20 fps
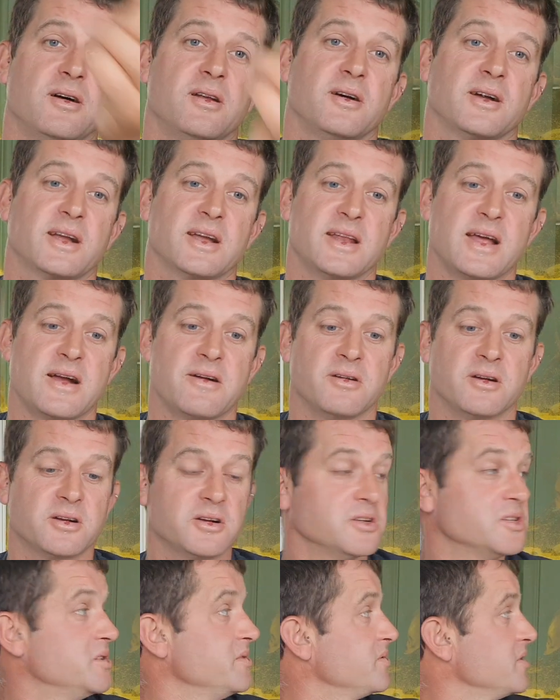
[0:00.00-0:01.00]
like an arrow
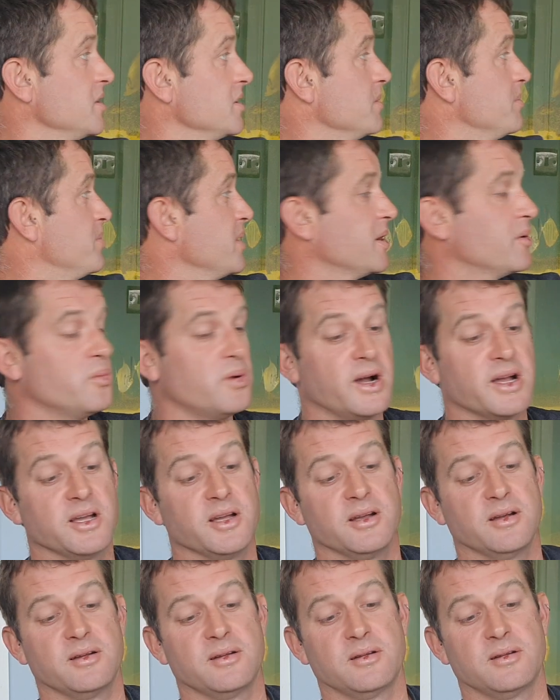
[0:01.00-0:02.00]
because you've got the big weight.
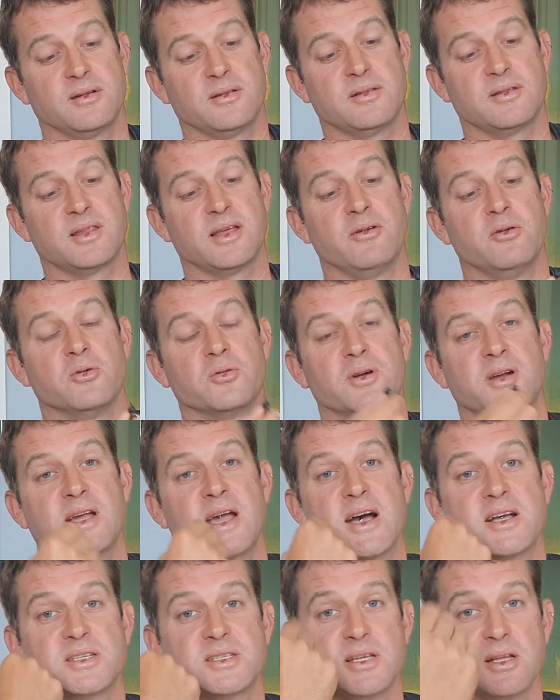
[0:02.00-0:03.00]
They're all
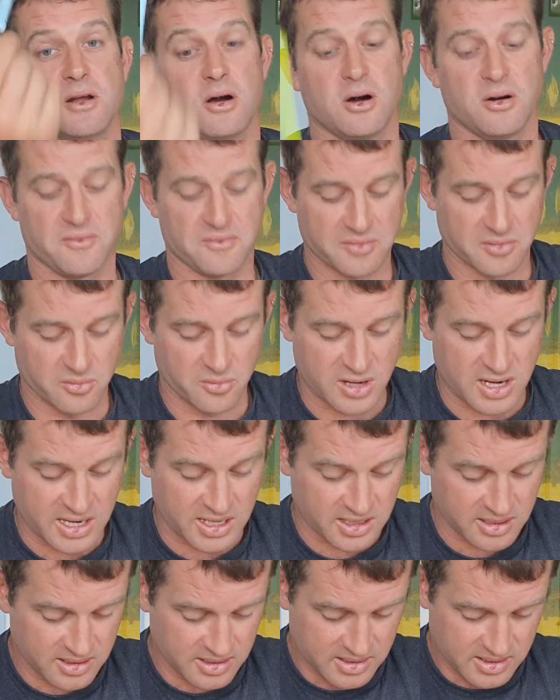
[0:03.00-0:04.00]
casting off the weight.